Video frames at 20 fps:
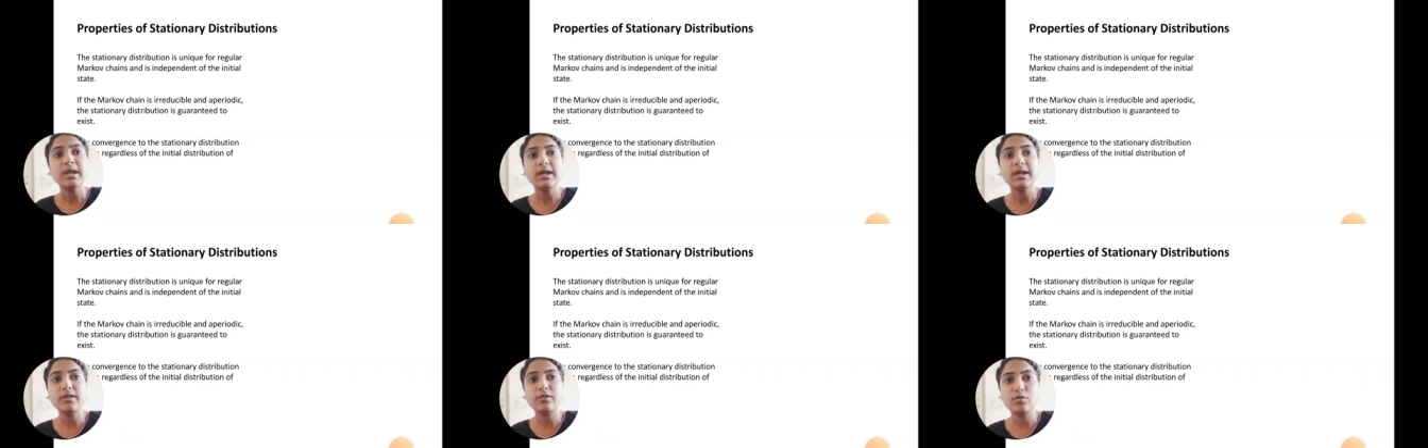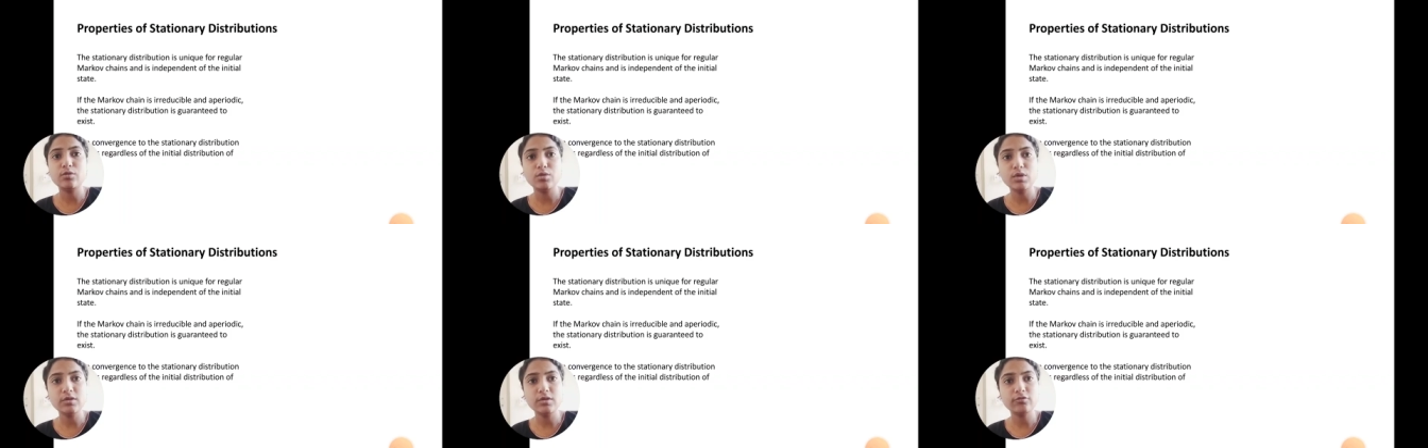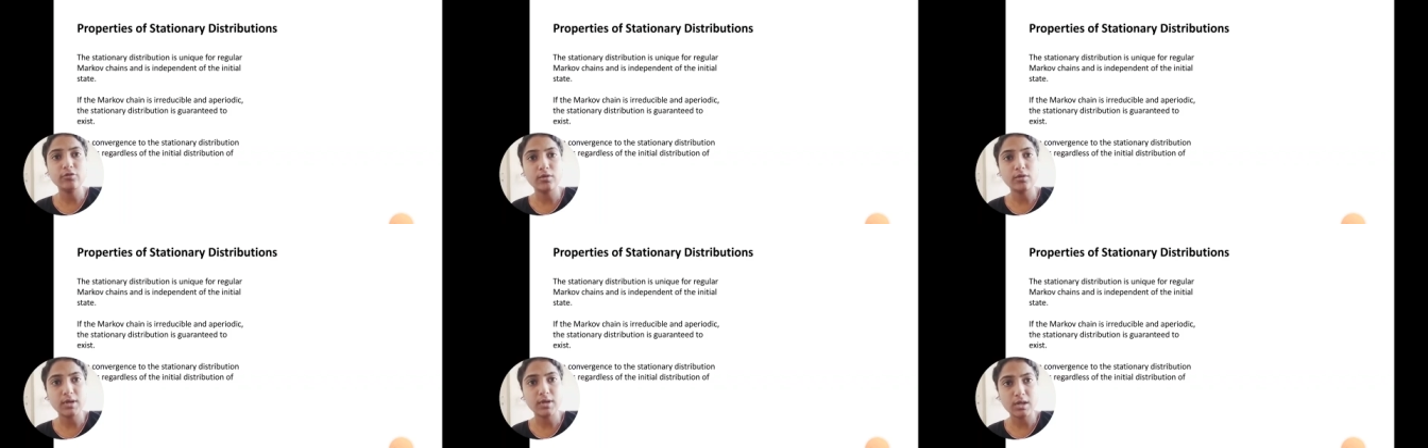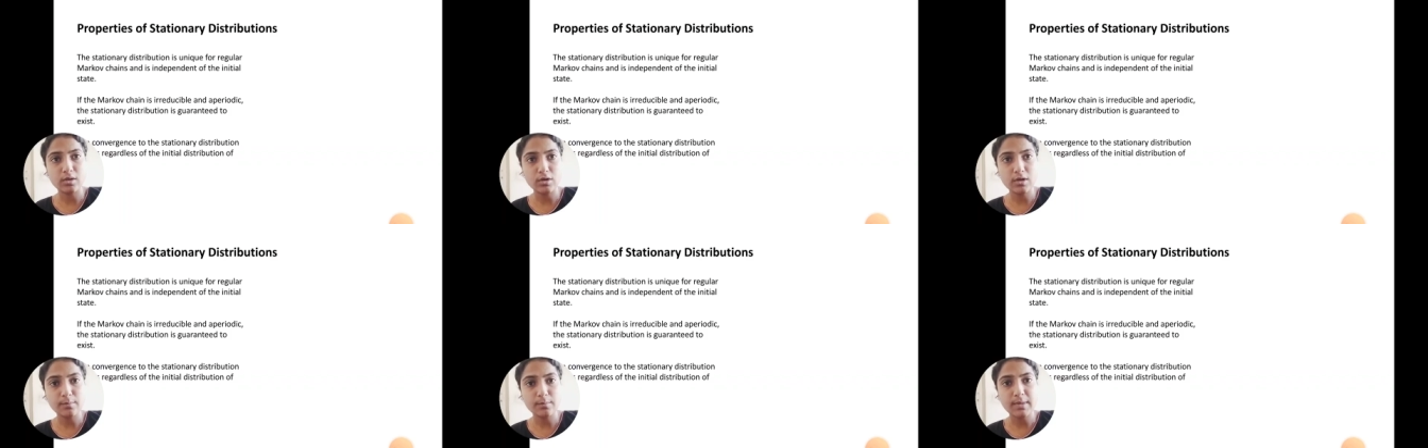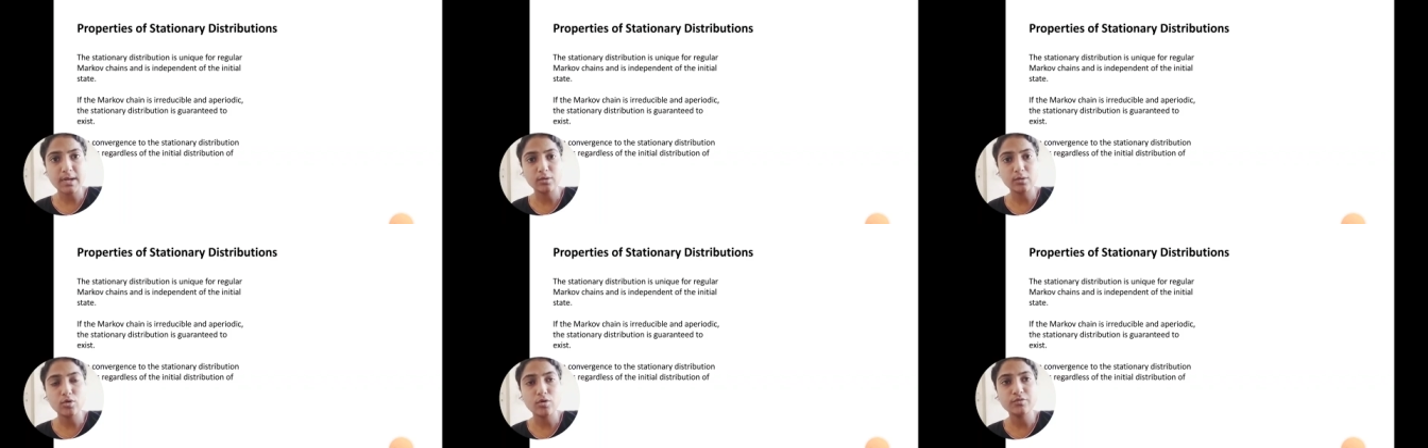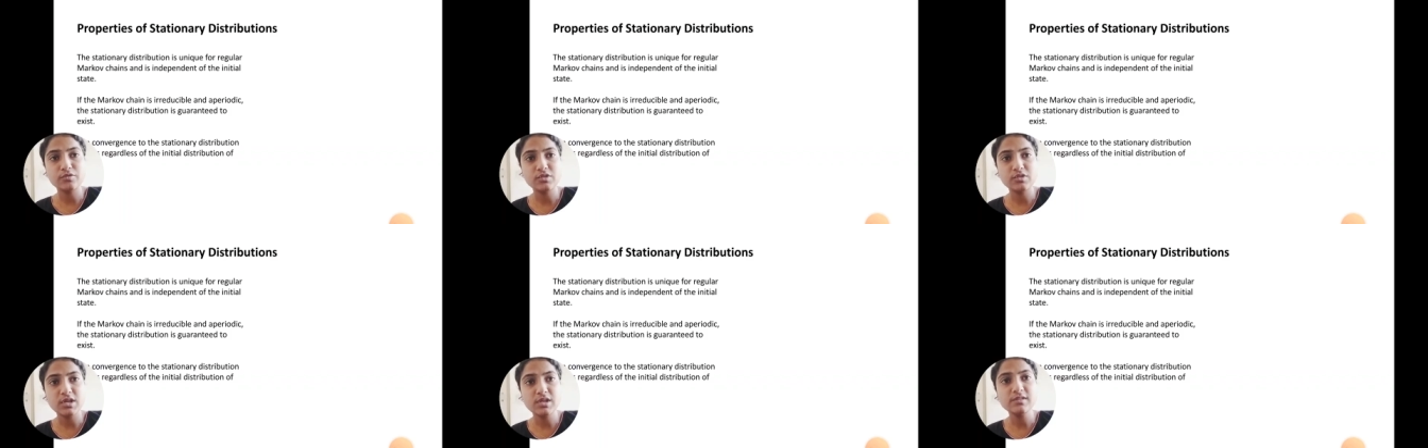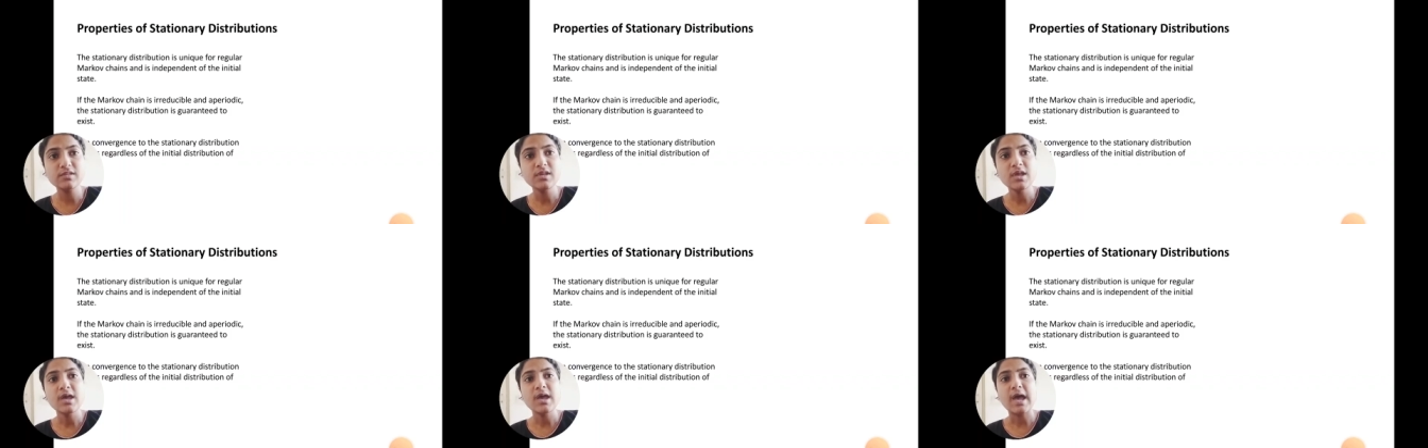it is unique for regular Markov chains